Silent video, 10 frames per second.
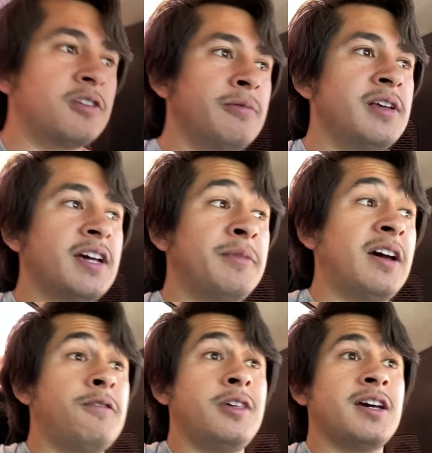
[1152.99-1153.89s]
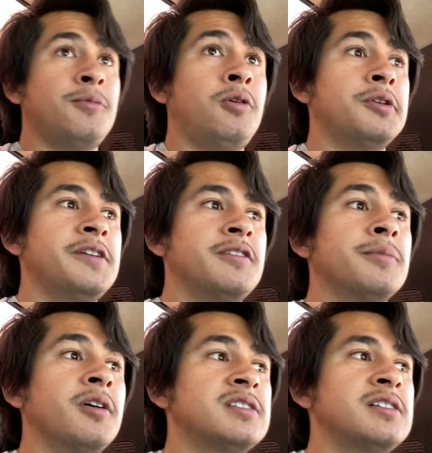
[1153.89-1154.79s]
week, I feel like I'm a whole different
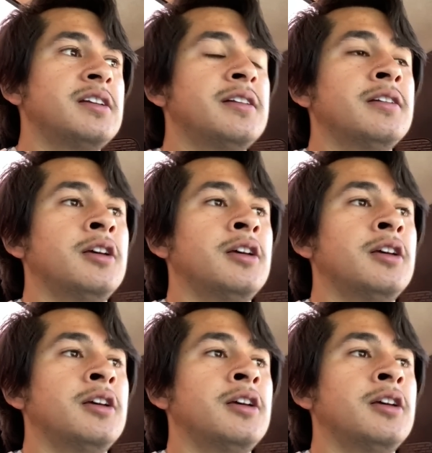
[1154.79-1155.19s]
person, and